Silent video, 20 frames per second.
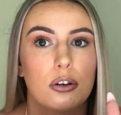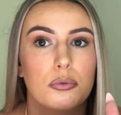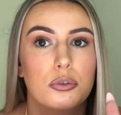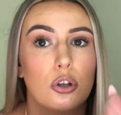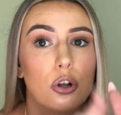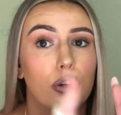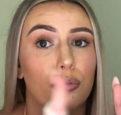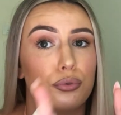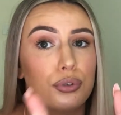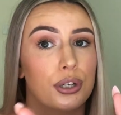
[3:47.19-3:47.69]

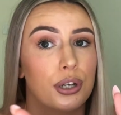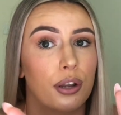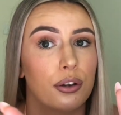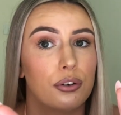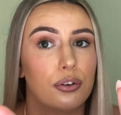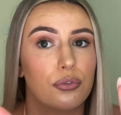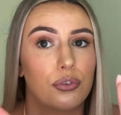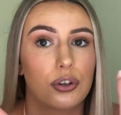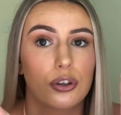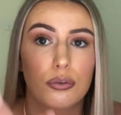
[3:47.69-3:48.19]
It was
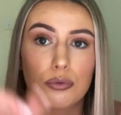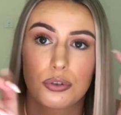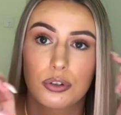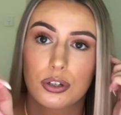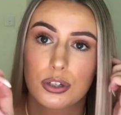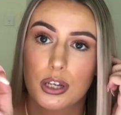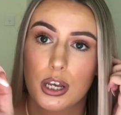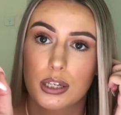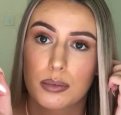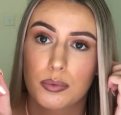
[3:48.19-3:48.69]
an
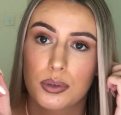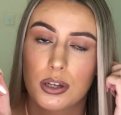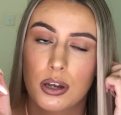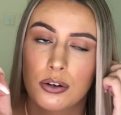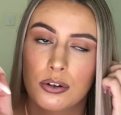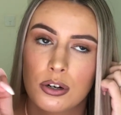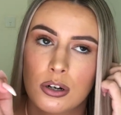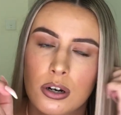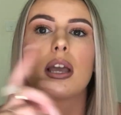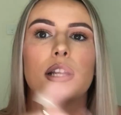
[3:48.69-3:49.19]
assessment
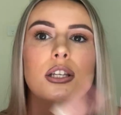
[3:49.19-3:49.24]
center.